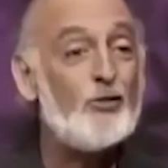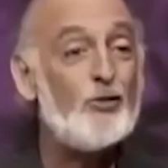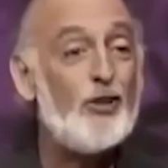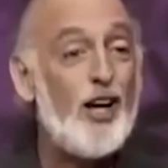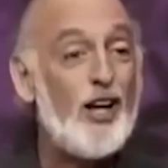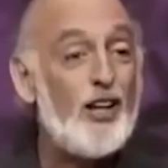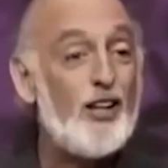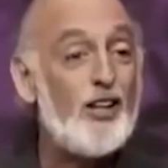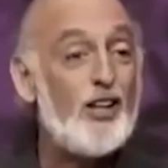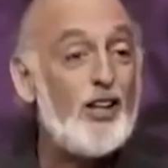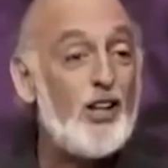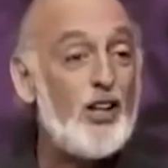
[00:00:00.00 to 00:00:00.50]

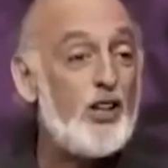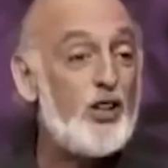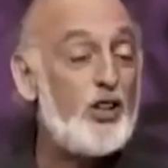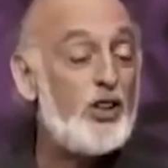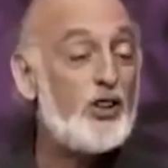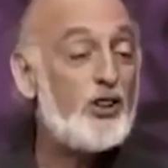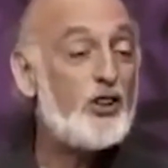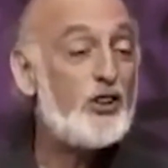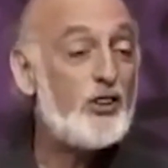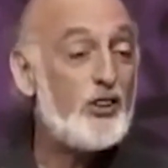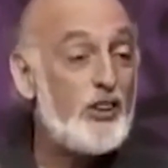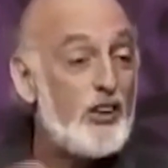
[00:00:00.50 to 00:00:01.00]
Rather than
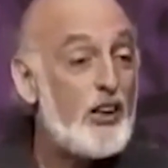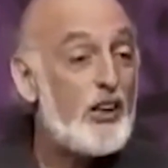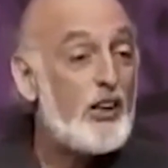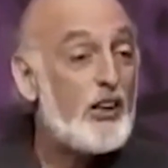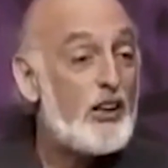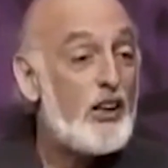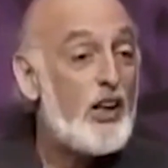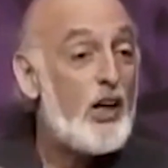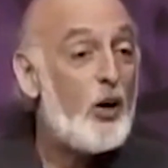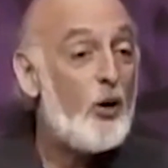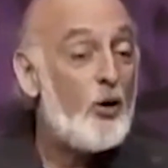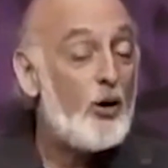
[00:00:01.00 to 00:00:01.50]
just,
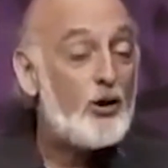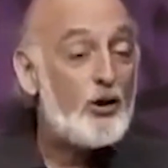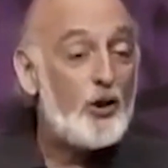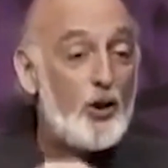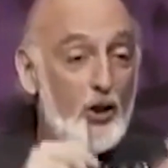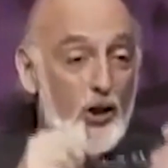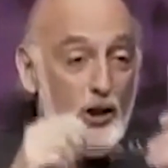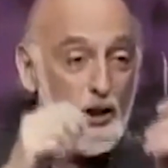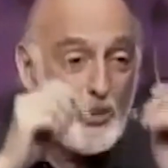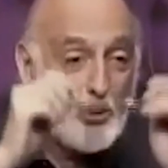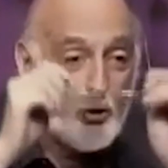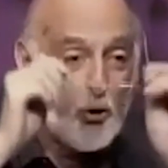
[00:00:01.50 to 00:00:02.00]
you know, a
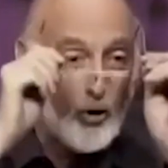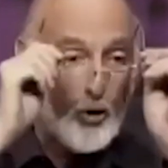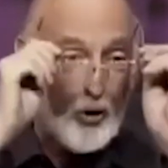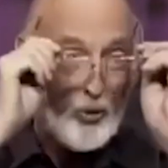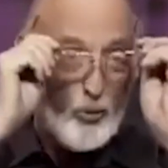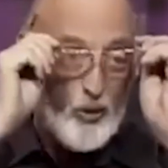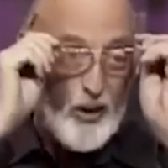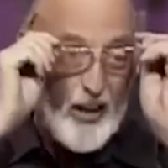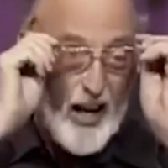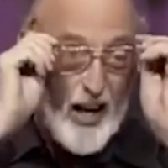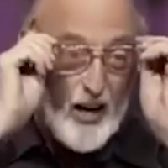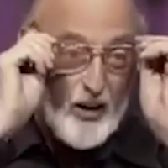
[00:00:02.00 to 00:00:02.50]
turning
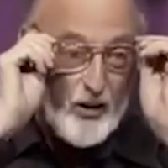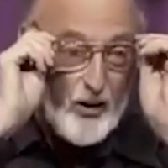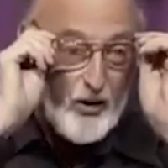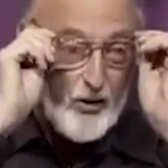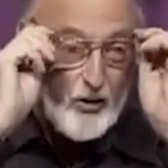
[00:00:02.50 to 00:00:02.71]
toward without